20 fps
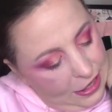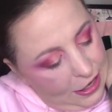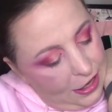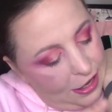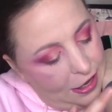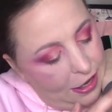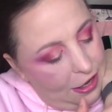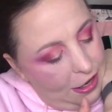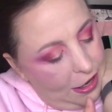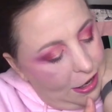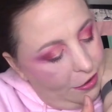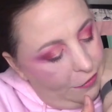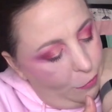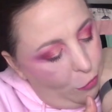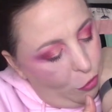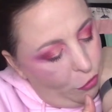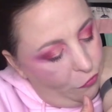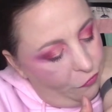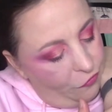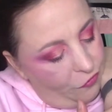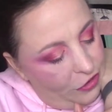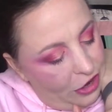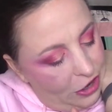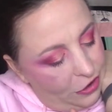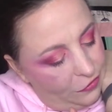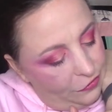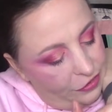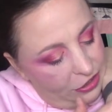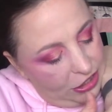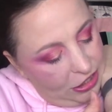a, a more
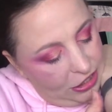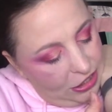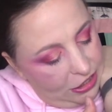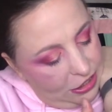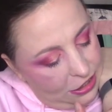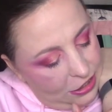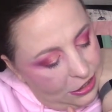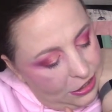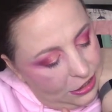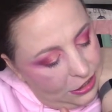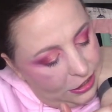velvety.